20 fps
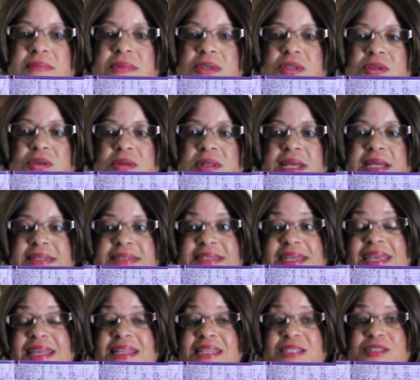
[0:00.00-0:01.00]
you know, like
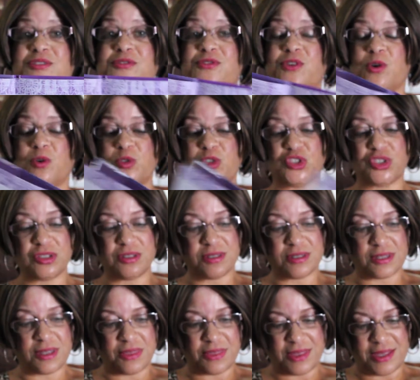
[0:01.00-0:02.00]
daily
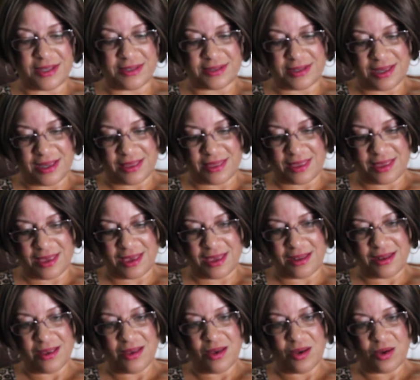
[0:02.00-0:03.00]
devotions and things like
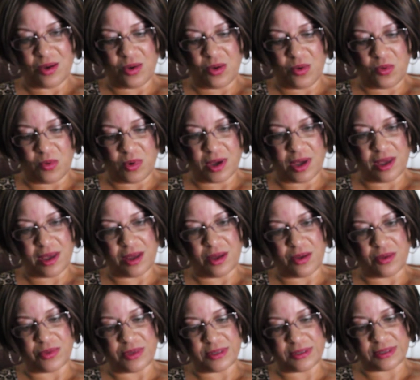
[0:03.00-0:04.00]
that. Oh
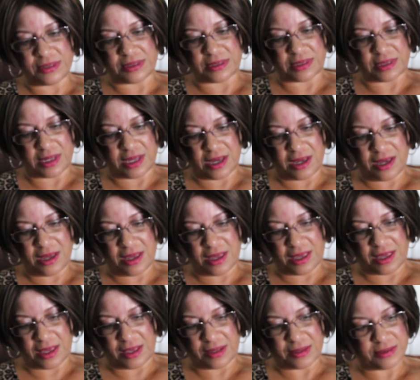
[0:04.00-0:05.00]
wow, this is
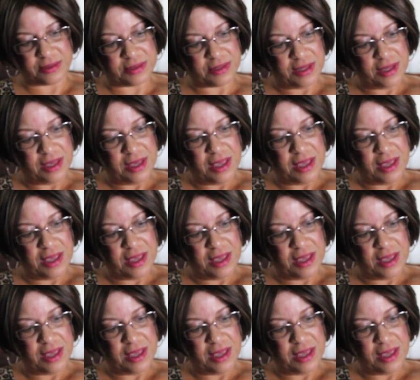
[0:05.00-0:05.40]
nice.